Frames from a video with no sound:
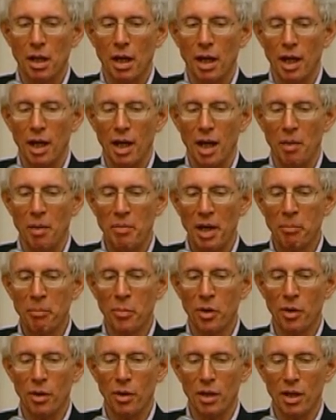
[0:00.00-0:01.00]
a
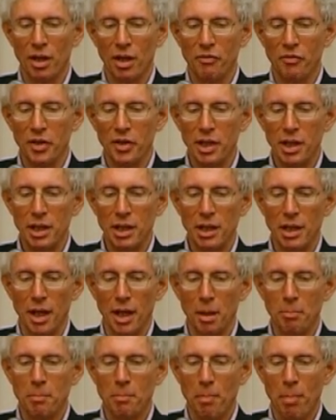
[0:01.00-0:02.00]
member of
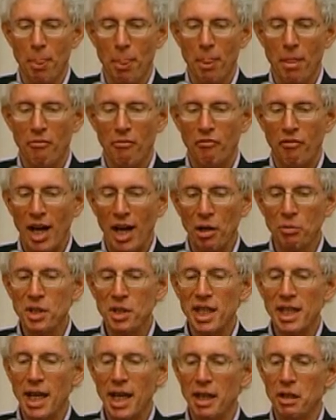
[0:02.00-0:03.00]
the
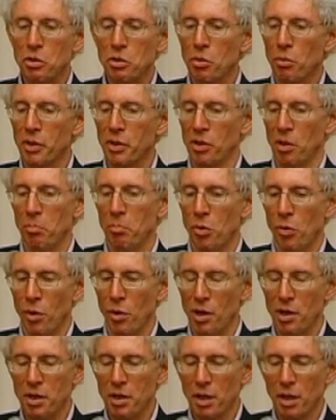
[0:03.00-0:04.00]
founding editorial
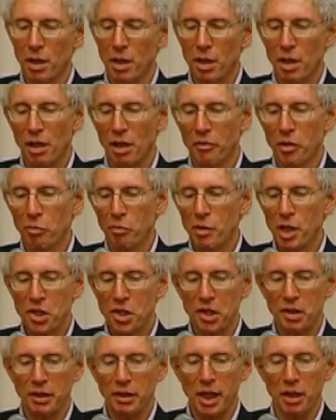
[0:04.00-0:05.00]
board of the
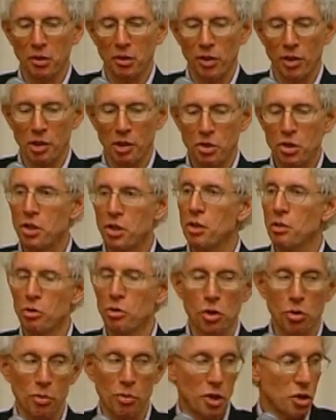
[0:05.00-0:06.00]
recently launched
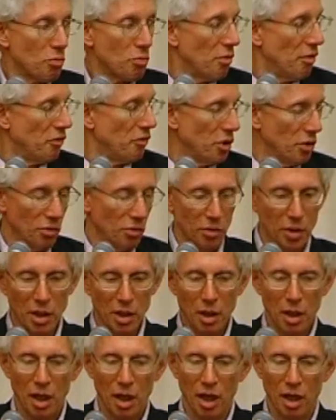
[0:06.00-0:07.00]
Jewish Review
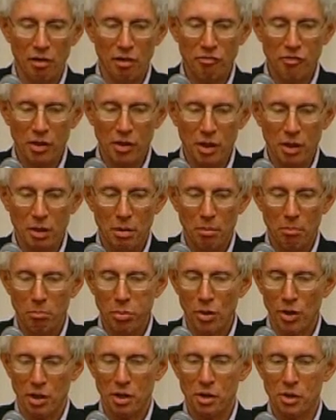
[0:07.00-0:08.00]
of
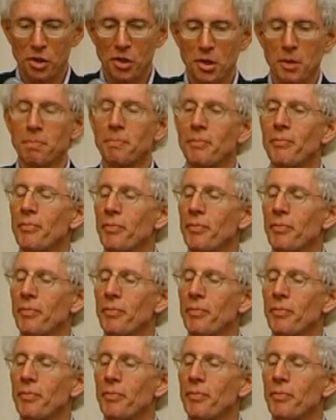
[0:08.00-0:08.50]
Books.